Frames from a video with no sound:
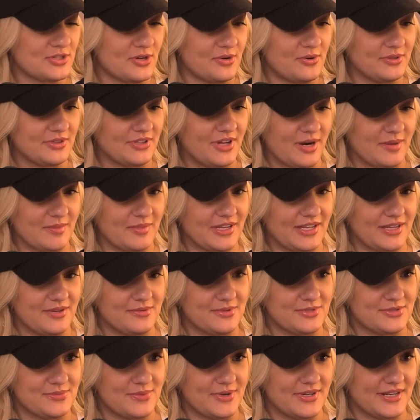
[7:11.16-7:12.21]
so alarming. It
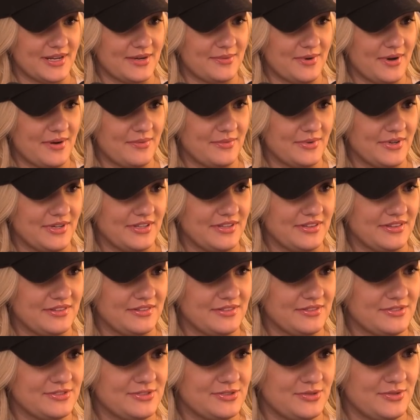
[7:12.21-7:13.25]
was when I went with
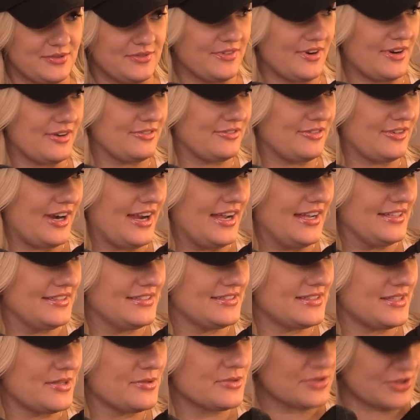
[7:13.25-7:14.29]
two of our
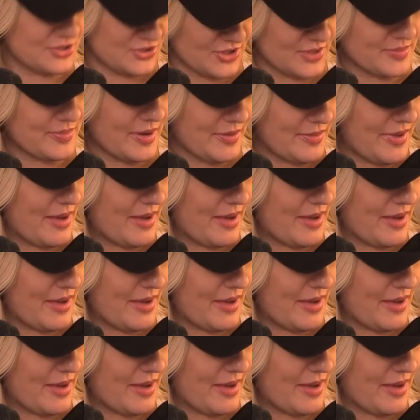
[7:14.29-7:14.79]
friends. It was a trip I